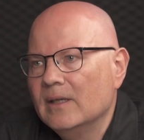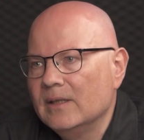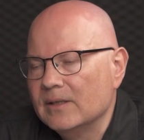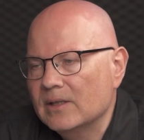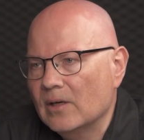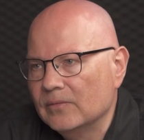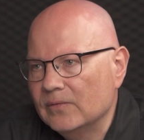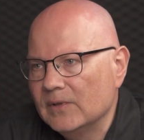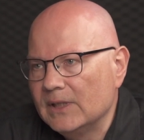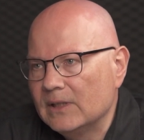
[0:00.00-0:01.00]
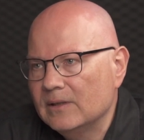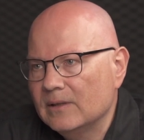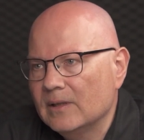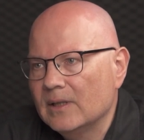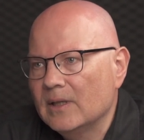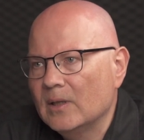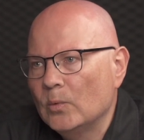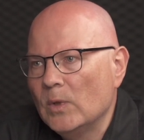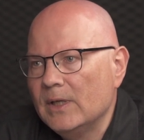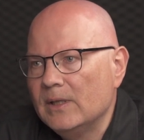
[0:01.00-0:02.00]
in this conflict
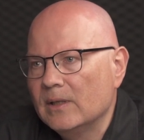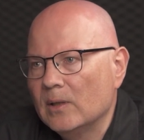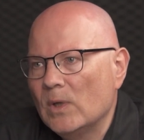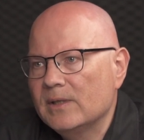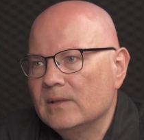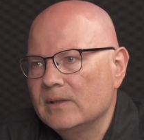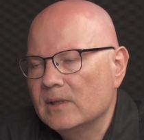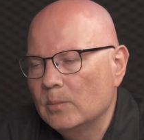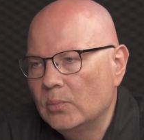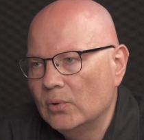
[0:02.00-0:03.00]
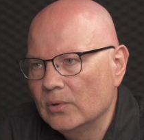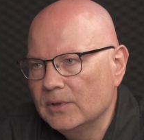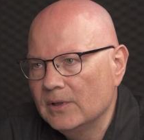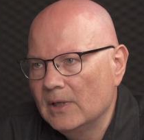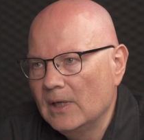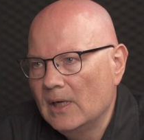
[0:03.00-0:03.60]
with Western support.